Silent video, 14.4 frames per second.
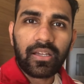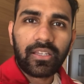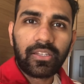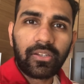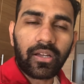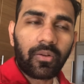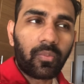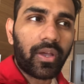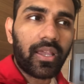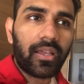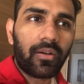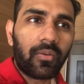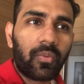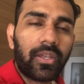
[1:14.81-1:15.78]
You got to
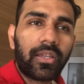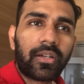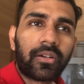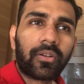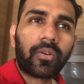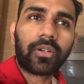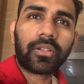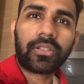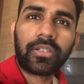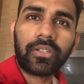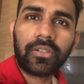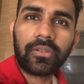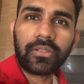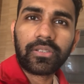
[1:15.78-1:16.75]
wait a week or
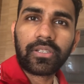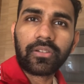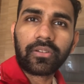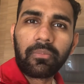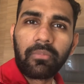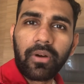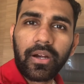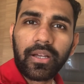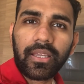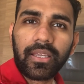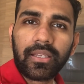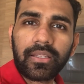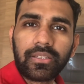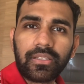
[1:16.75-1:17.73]
two until the
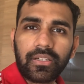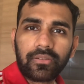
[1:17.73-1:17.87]
market,